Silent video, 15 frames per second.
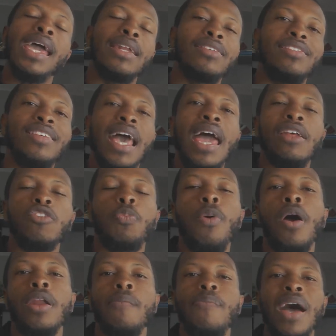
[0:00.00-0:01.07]
And the saddest
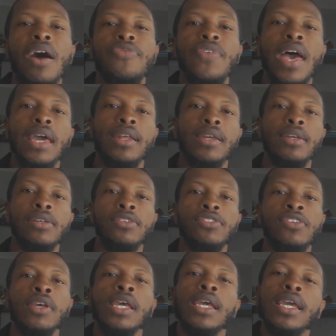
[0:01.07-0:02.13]
part about that
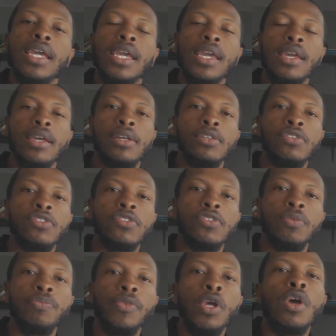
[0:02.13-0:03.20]
is,
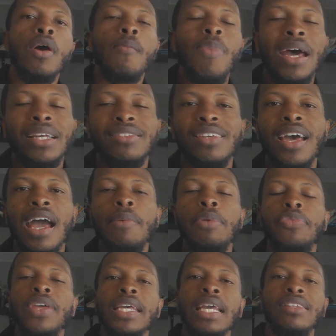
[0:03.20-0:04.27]
is by the time
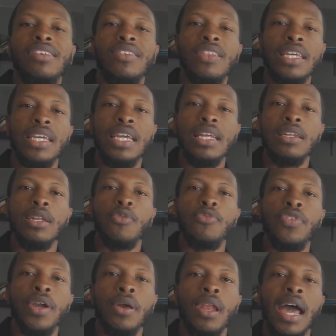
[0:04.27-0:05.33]
that they get to the end
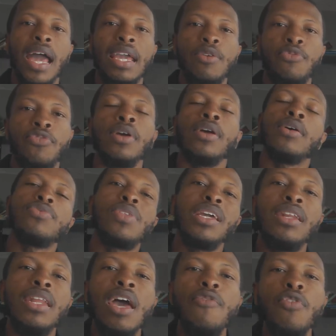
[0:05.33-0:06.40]
of their life,
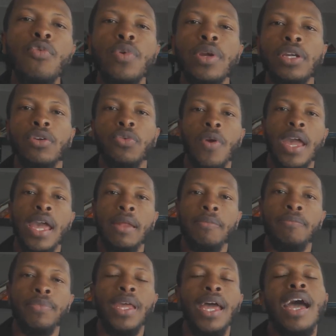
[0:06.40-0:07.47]
they never
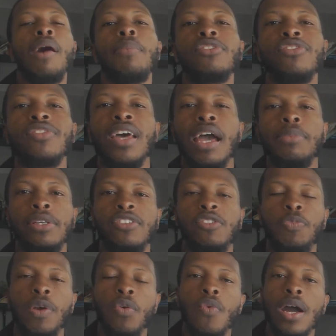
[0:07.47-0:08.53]
regret how much time they
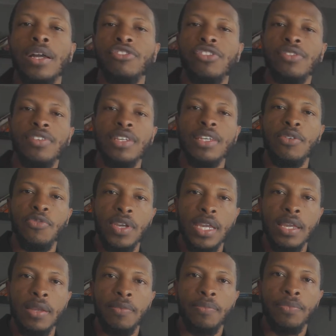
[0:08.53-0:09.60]
spent watching
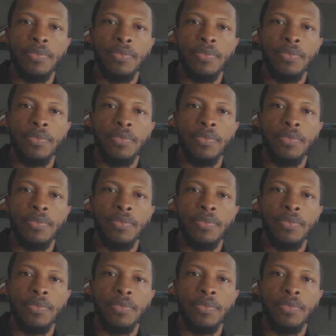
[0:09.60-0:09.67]
TV.